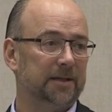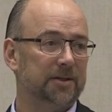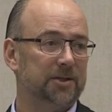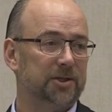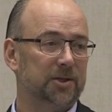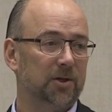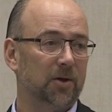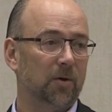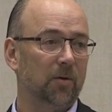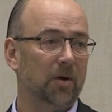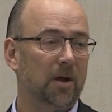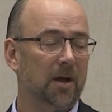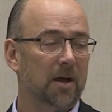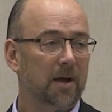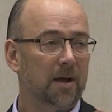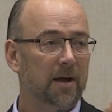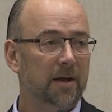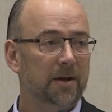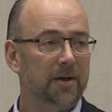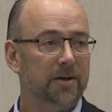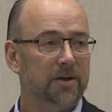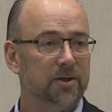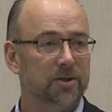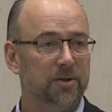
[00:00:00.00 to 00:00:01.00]
So
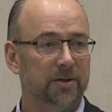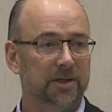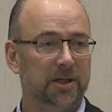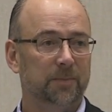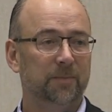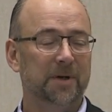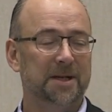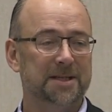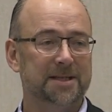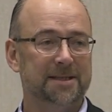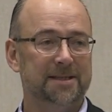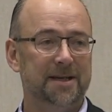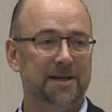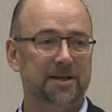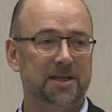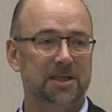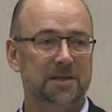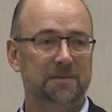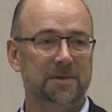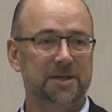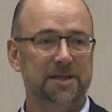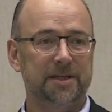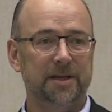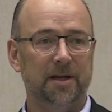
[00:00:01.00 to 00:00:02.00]
during the presentations
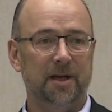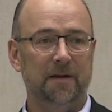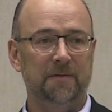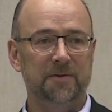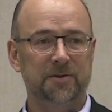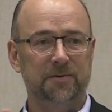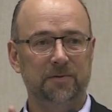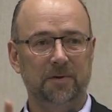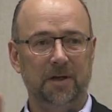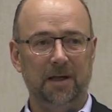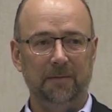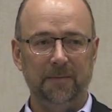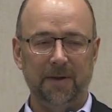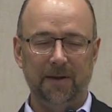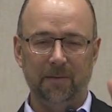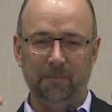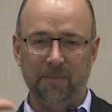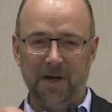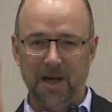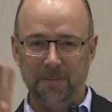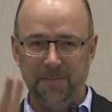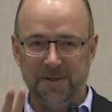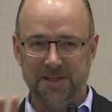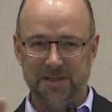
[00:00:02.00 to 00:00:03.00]
themselves, there
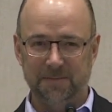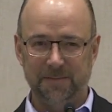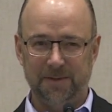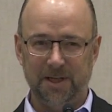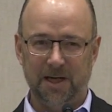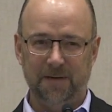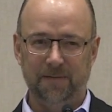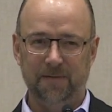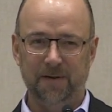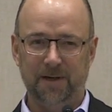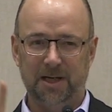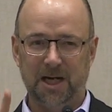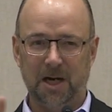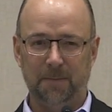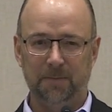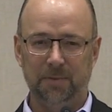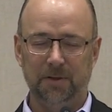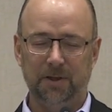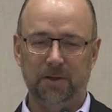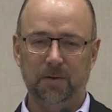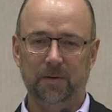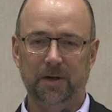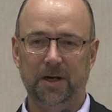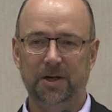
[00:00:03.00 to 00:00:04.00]
might be some time for a couple
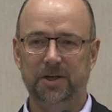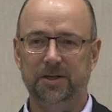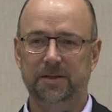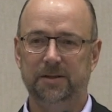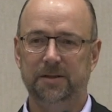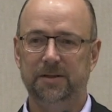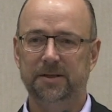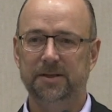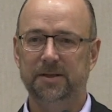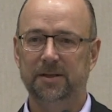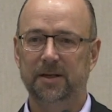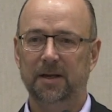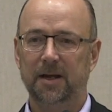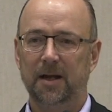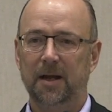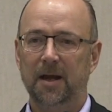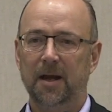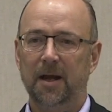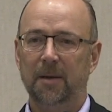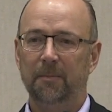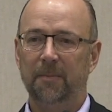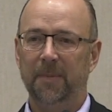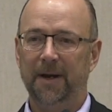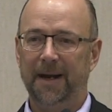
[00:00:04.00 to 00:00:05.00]
of questions.
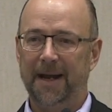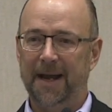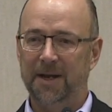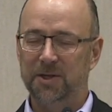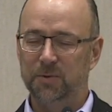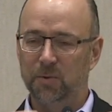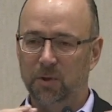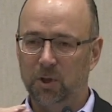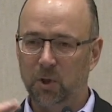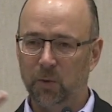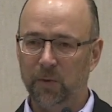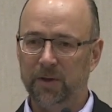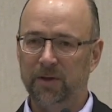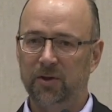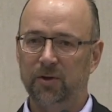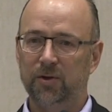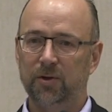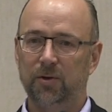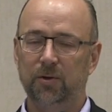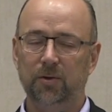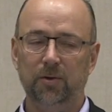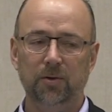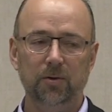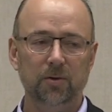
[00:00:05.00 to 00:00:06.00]
But as we're going
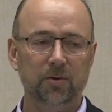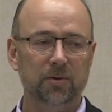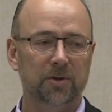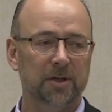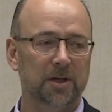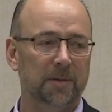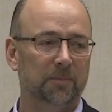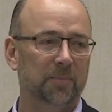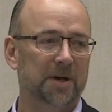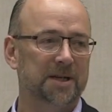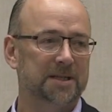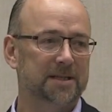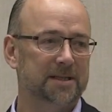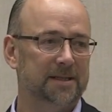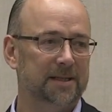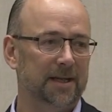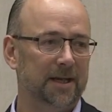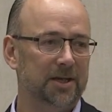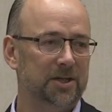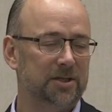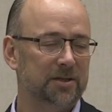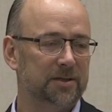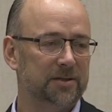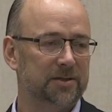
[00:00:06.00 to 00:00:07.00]
through the
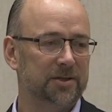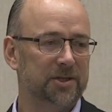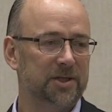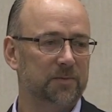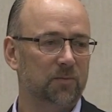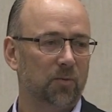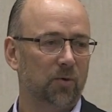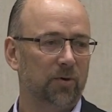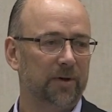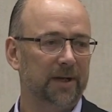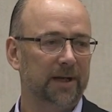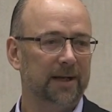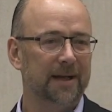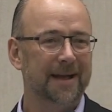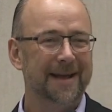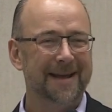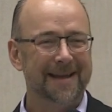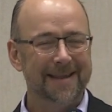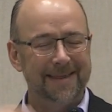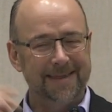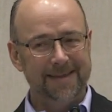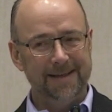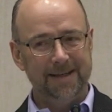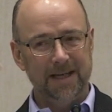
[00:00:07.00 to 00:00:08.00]
presentations this morning,
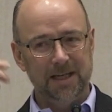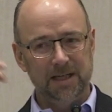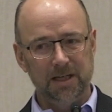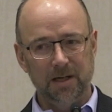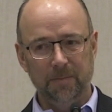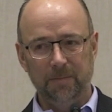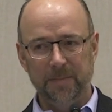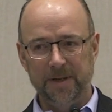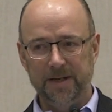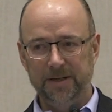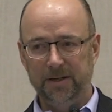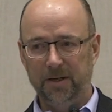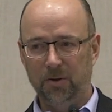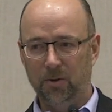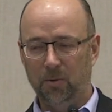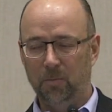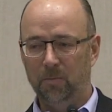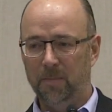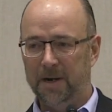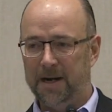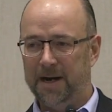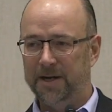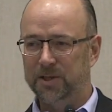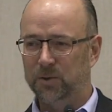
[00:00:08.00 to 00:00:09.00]
think in your own
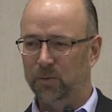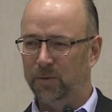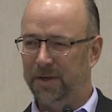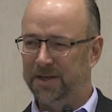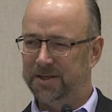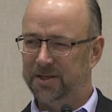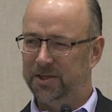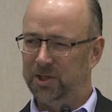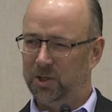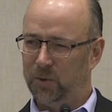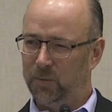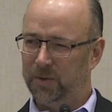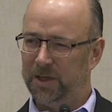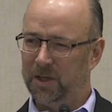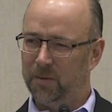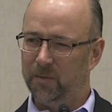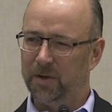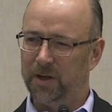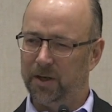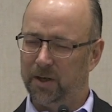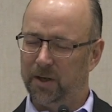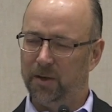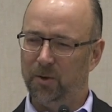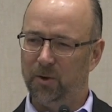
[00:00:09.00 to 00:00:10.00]
minds, what is it you really
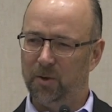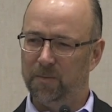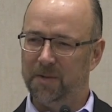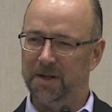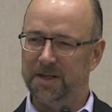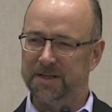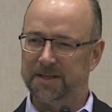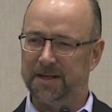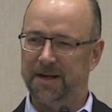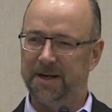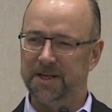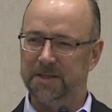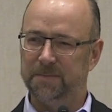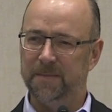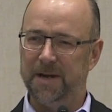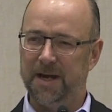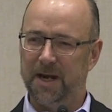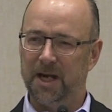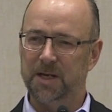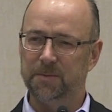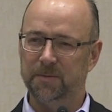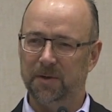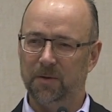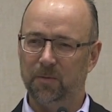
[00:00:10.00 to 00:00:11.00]
want to know about science
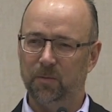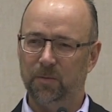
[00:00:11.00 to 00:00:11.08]
management?